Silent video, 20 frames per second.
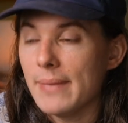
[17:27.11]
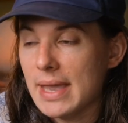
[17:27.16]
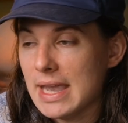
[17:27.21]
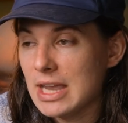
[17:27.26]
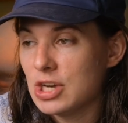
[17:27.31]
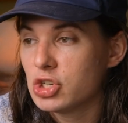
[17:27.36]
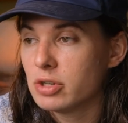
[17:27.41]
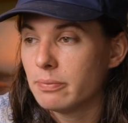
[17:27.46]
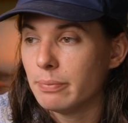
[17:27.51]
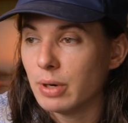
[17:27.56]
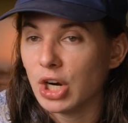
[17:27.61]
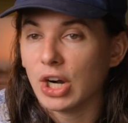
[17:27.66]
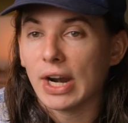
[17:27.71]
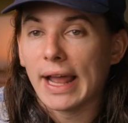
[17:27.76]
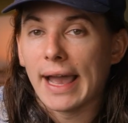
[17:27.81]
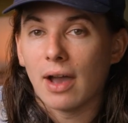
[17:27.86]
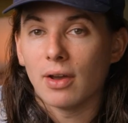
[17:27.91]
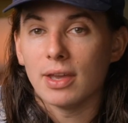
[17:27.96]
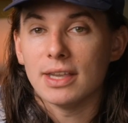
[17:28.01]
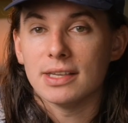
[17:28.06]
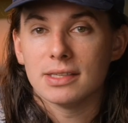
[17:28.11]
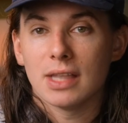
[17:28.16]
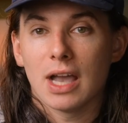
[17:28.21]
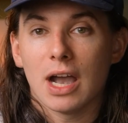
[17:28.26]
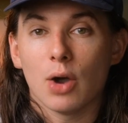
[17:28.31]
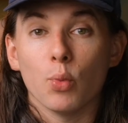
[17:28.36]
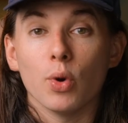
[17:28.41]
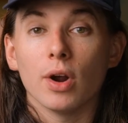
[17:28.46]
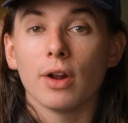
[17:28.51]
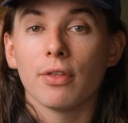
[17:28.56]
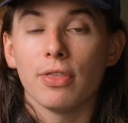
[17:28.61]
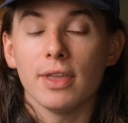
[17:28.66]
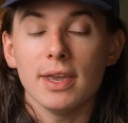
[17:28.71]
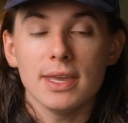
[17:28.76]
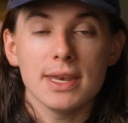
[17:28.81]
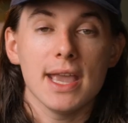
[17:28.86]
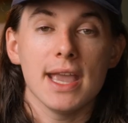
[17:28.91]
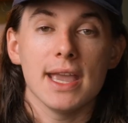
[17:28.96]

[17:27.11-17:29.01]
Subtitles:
major burnout is not worth it,